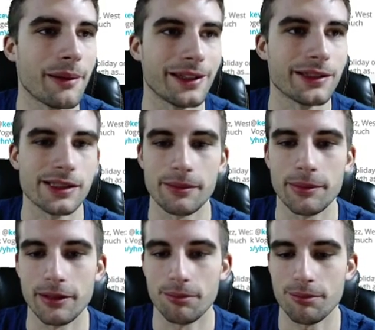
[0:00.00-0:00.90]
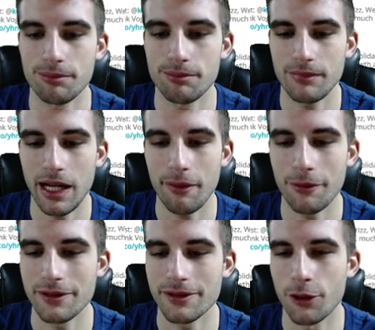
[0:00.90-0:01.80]
I think it could be I
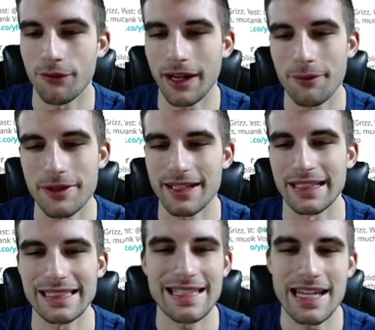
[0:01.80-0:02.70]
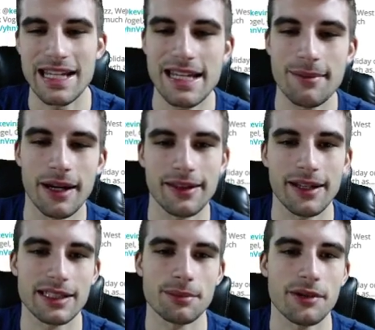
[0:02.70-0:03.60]
wouldn't say it's sneaky, but I
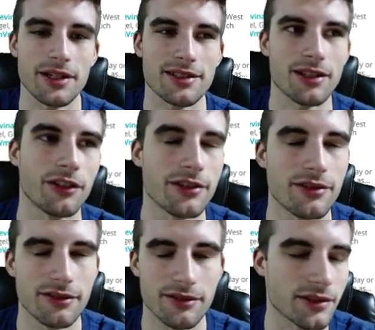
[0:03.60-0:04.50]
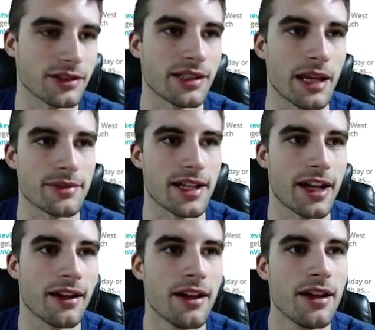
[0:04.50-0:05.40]
think it's a pretty solid just game
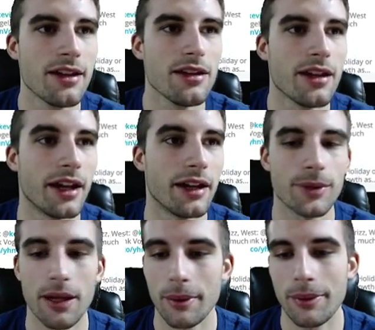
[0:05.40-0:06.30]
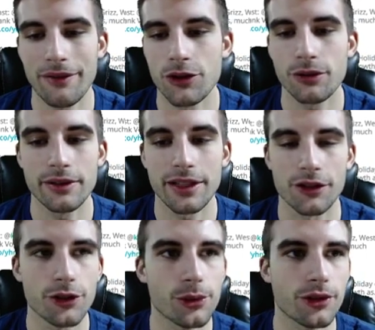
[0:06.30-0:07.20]
stack. And yeah, I mean, we have a near
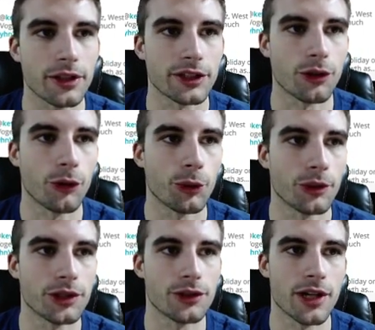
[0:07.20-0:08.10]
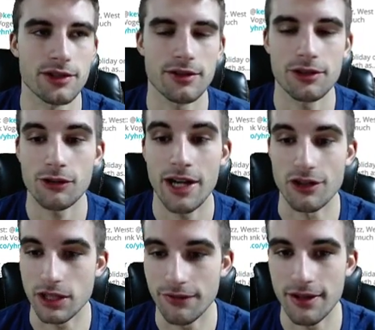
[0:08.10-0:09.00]
230 total with two
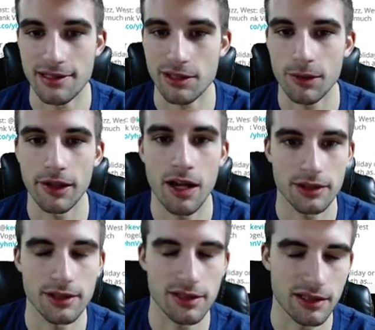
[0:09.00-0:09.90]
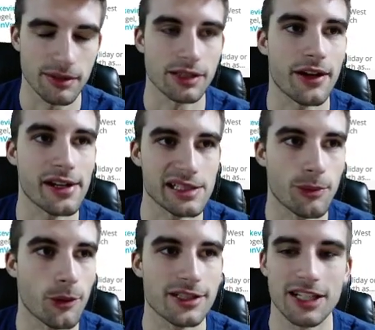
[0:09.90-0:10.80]
trash defenses scoring out, so that just means fantasy
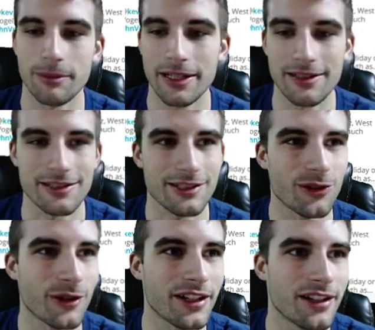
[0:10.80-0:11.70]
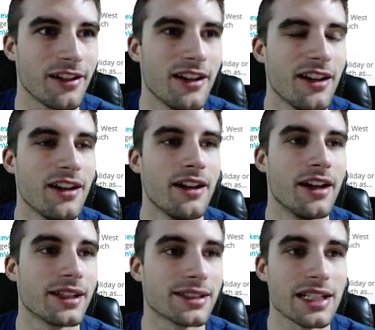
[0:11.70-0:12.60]
points are going to be getting scored here.
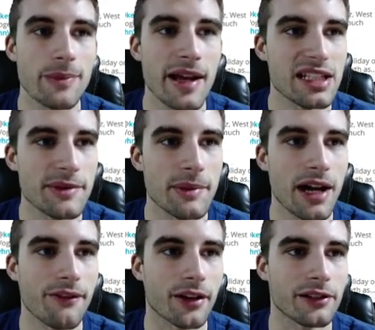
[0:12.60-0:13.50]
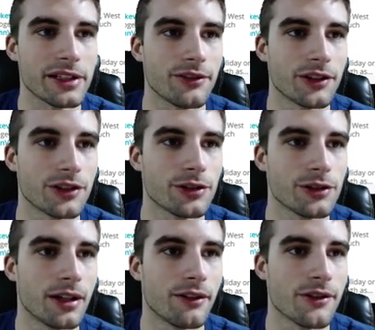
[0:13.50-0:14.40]
And it's a nice pace-up spot for Cleveland,
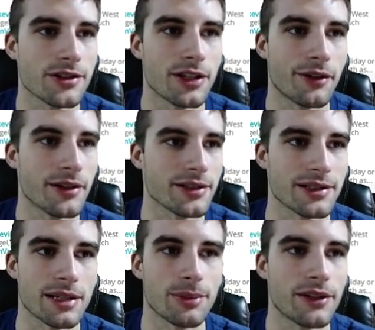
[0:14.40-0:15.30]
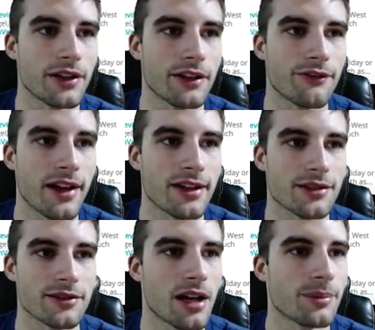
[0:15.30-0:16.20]
too, versus the Grizzlies. They play very fast.
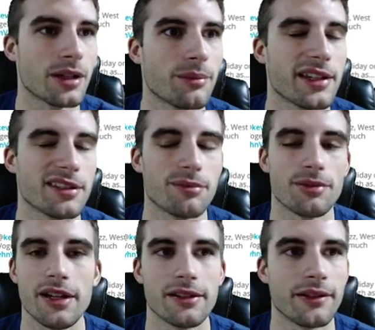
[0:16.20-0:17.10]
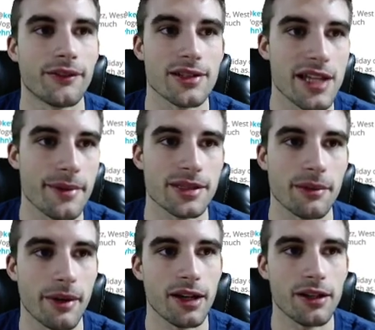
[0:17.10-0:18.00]
They're top pace of play. And if this game's
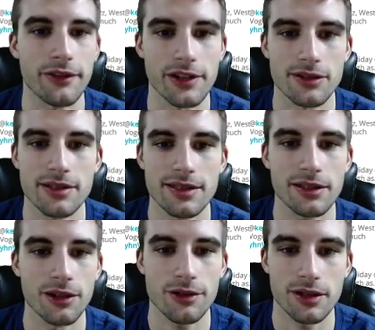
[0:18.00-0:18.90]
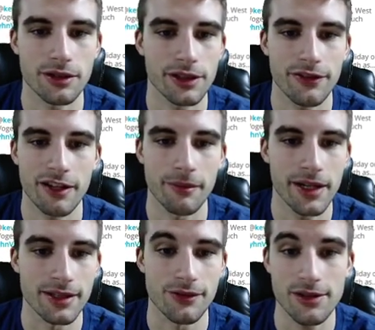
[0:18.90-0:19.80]
competitive, he should see close to 35
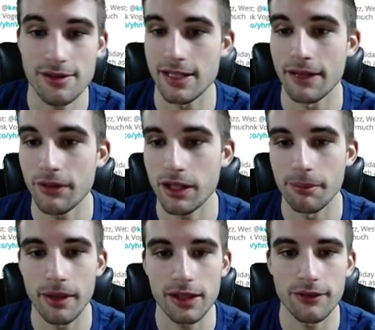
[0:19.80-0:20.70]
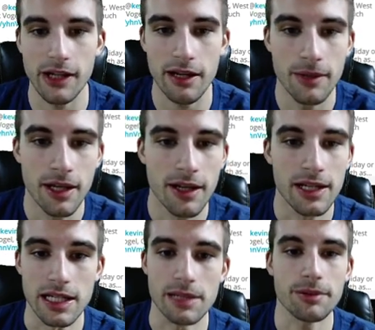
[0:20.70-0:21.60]
minutes. Versus Denver, competitive game,
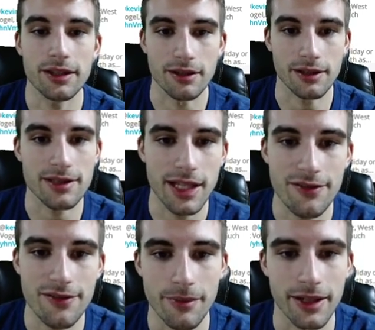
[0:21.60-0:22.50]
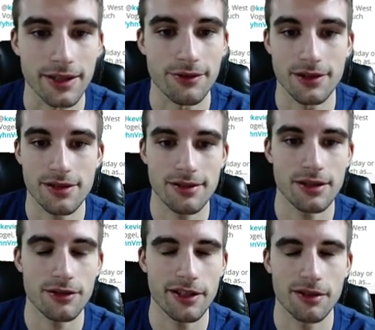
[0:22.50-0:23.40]
he played 37 minutes. Versus
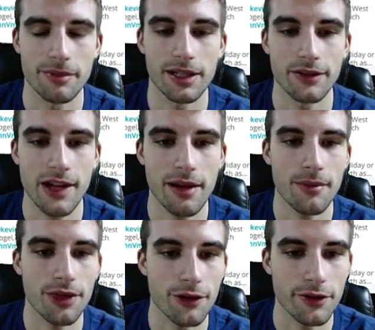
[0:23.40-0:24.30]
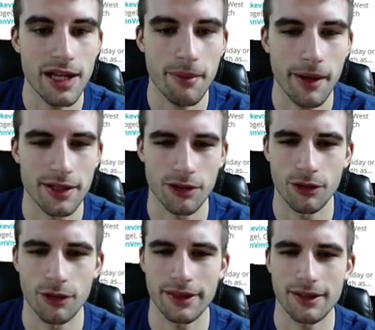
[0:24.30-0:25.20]
Detroit, competitive game, 38 minutes.
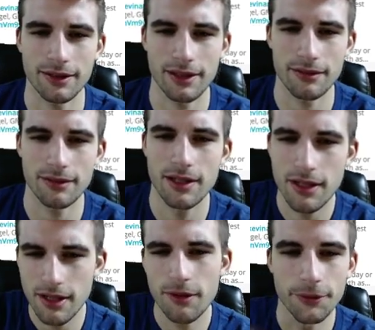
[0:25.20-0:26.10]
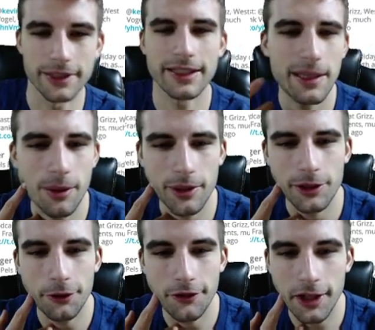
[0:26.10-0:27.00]
Although I think that was that the game that went
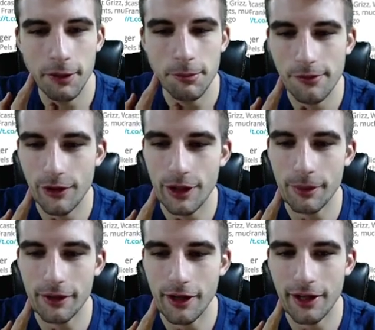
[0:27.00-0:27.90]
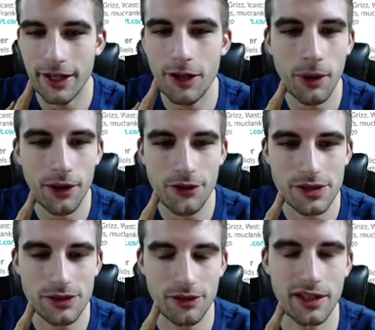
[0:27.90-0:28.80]
into overtime? If I remember correctly. I know one of those
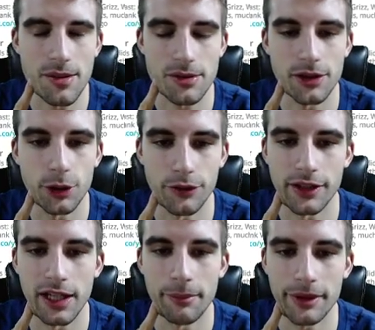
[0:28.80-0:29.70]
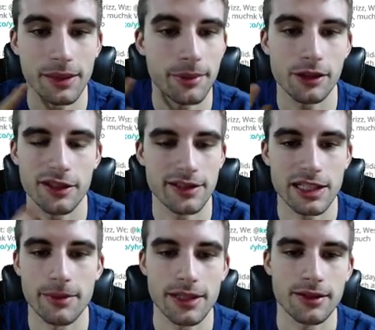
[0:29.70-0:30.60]
Detroit games went into overtime. But then he played
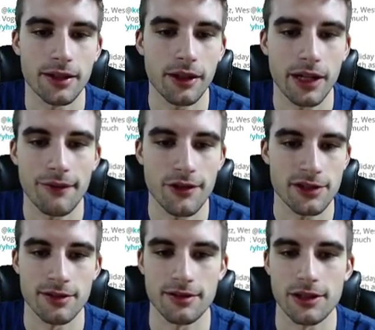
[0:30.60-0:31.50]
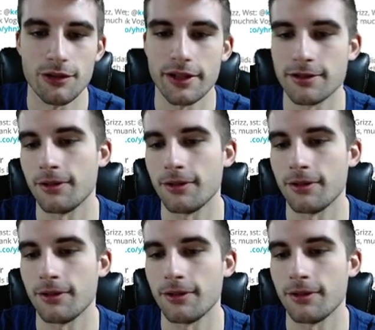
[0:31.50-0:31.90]
36 minutes in the other game versus Detroit.